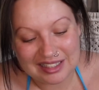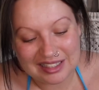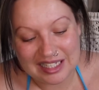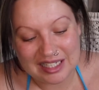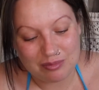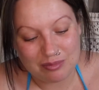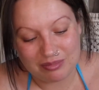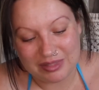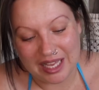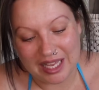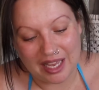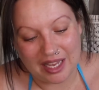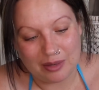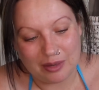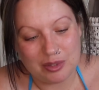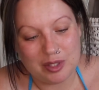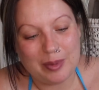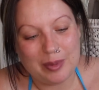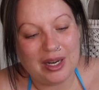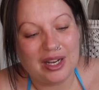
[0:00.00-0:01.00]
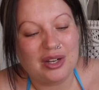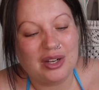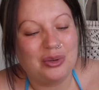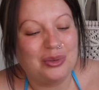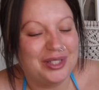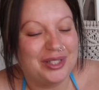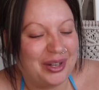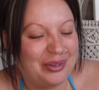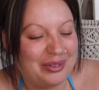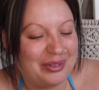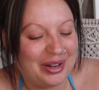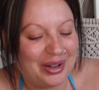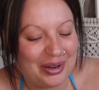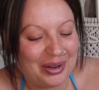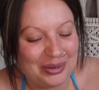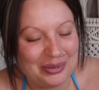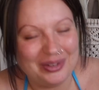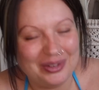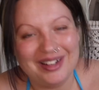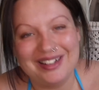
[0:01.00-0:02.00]
he, yeah, he was a bit like, oh, I don't
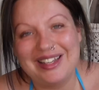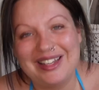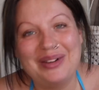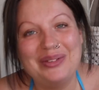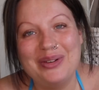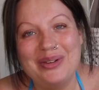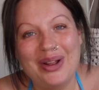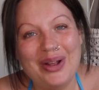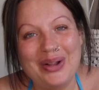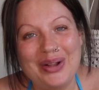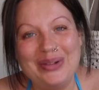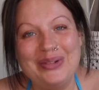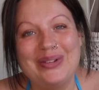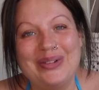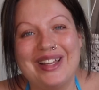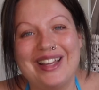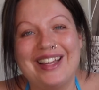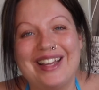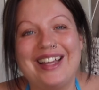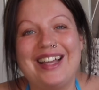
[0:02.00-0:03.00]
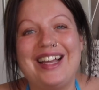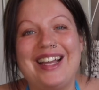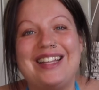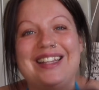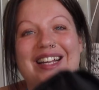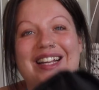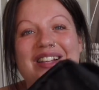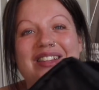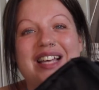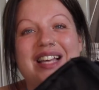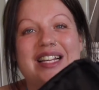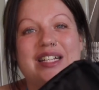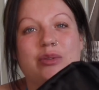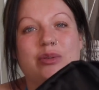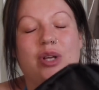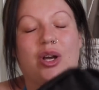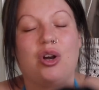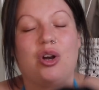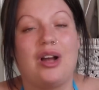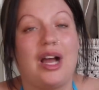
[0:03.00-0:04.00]
know, I don't know. And then at the end, he was
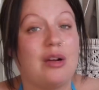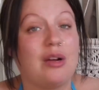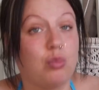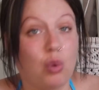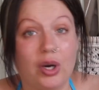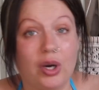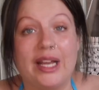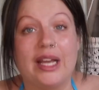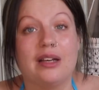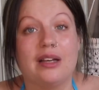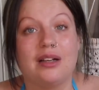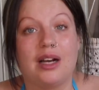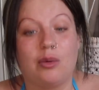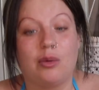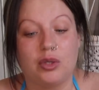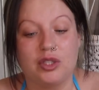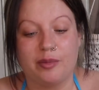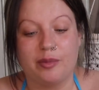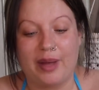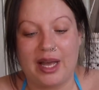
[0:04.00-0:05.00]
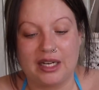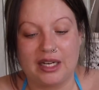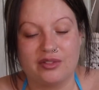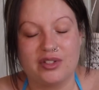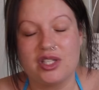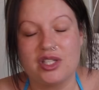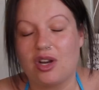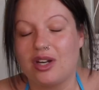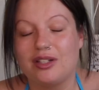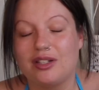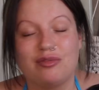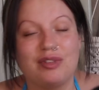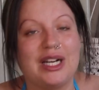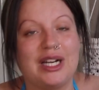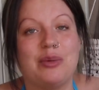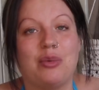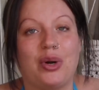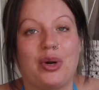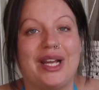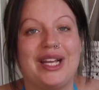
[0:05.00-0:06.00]
like, I want it, I want the bag. I've decided I
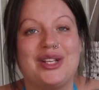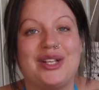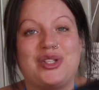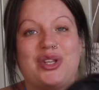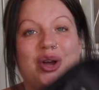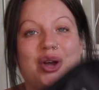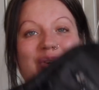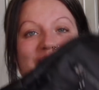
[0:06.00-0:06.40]
really want it. So